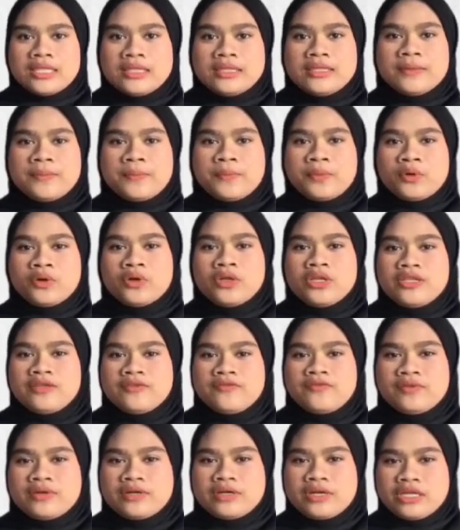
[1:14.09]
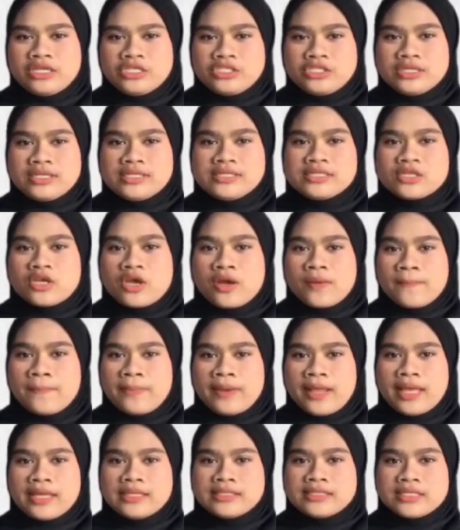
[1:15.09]
The proliferations
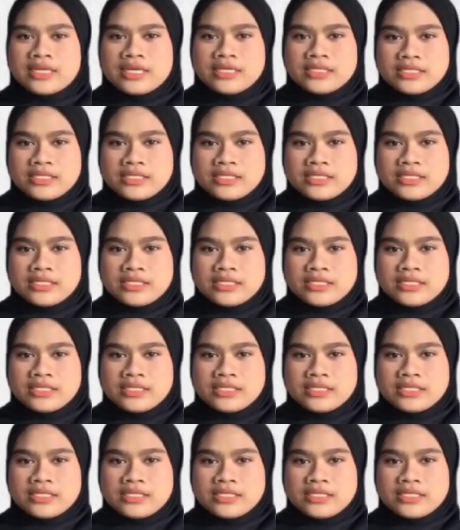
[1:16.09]
complex